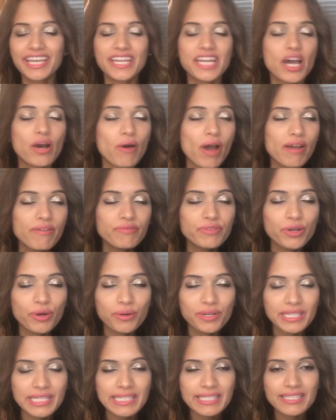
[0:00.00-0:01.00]
Now I've
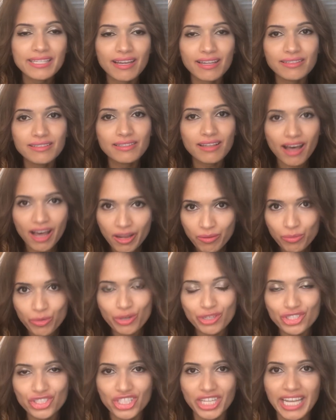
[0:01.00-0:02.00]
noticed a lot
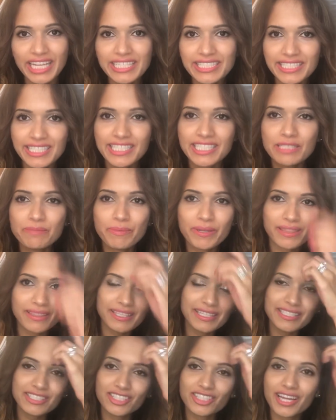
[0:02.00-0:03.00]
more changes, but
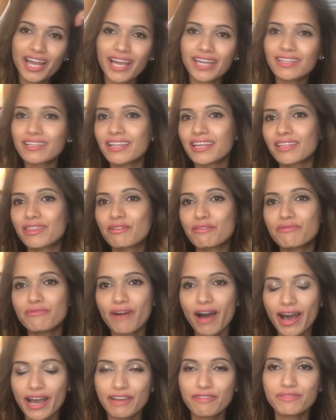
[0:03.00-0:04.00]
these are kind of like the
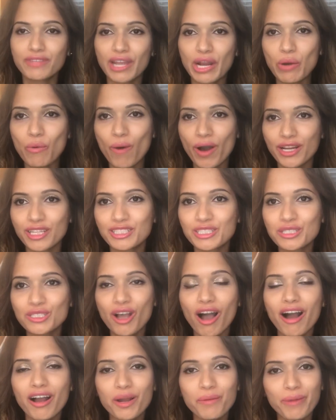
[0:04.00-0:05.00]
five that I wanted to
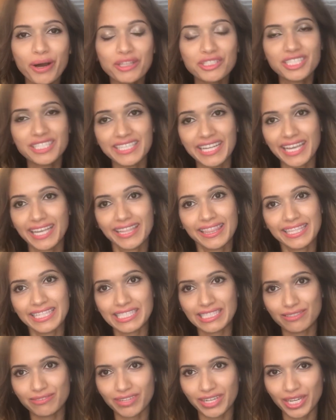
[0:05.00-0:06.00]
talk about today in
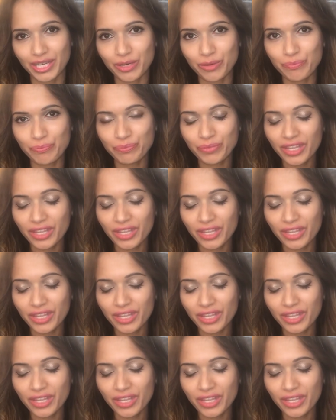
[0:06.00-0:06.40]
this video.